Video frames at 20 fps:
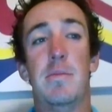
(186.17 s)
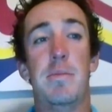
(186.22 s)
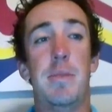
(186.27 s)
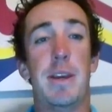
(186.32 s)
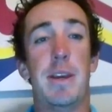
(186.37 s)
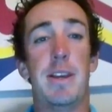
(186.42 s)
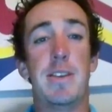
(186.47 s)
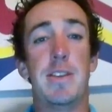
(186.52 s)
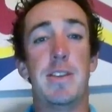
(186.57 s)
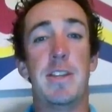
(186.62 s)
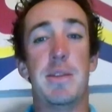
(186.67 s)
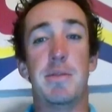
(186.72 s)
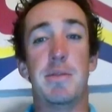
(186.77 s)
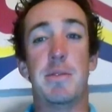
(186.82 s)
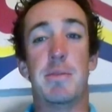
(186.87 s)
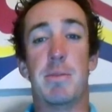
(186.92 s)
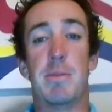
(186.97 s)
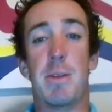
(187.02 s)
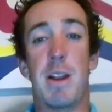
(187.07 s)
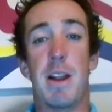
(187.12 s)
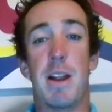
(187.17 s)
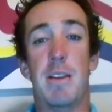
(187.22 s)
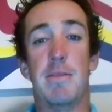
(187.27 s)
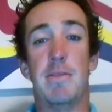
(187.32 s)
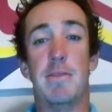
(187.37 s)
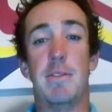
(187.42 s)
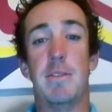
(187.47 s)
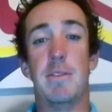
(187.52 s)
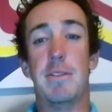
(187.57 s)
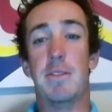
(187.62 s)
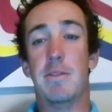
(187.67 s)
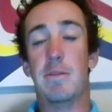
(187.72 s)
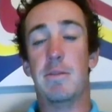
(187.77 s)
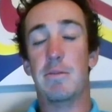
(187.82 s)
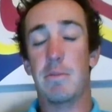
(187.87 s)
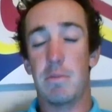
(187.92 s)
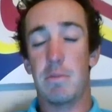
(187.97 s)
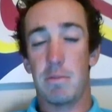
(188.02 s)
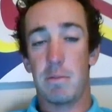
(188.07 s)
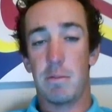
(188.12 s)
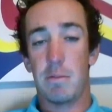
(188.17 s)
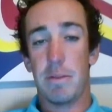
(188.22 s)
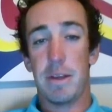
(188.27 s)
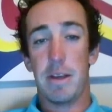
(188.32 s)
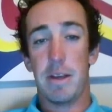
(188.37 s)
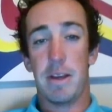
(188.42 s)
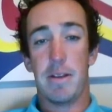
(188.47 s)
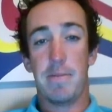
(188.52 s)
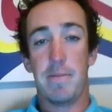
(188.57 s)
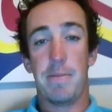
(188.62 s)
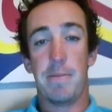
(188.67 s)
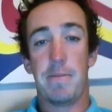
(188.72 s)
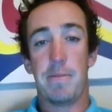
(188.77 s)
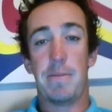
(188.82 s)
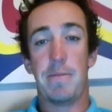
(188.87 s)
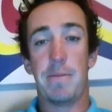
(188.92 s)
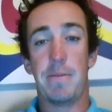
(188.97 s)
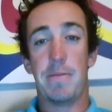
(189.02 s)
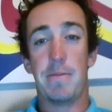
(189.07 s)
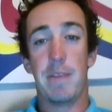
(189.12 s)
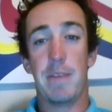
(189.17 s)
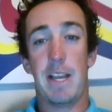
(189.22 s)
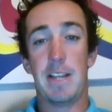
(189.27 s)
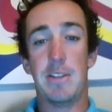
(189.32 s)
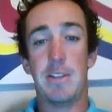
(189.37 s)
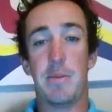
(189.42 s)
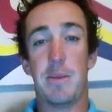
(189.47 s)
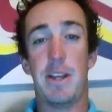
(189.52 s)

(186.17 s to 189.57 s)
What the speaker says: being sleep deprived has